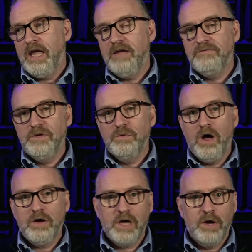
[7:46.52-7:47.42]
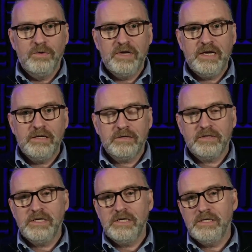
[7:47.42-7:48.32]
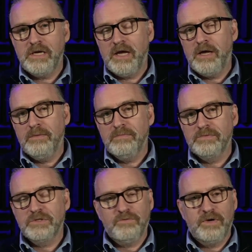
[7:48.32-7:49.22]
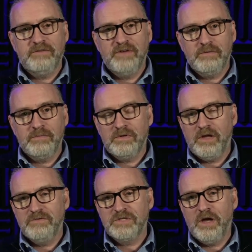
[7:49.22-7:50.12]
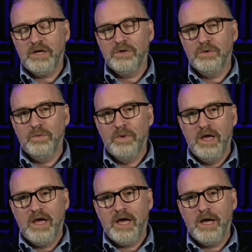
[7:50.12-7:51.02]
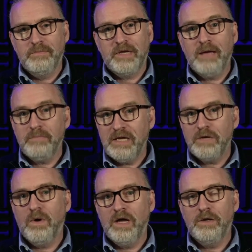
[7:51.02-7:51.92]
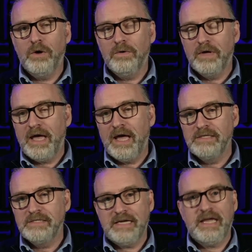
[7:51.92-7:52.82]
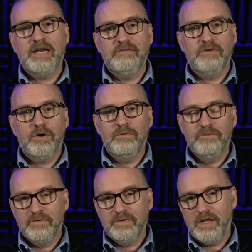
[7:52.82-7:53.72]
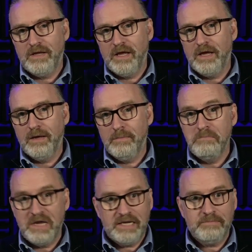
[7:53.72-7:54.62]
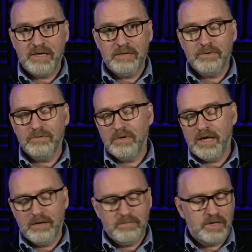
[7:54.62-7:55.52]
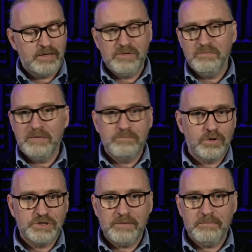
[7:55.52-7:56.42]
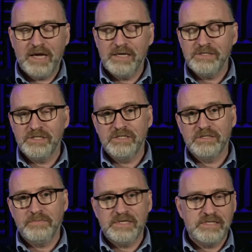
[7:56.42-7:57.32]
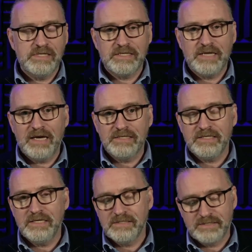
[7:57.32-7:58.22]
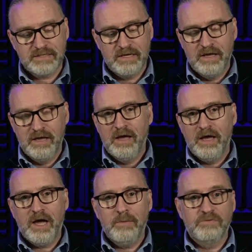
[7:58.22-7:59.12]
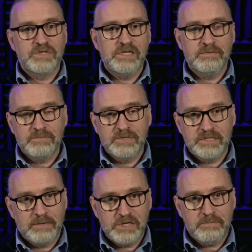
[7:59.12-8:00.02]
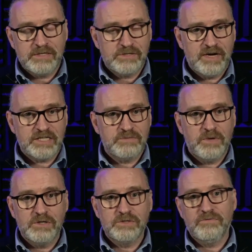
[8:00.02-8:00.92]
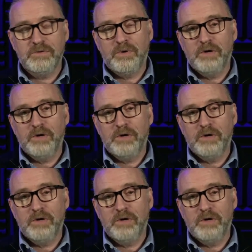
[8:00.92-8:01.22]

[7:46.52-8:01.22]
If you are coding, the software development lifecycle can be quite long, and it can involve many people, and you mean project managers, business analysts, obviously the subject matter experts of the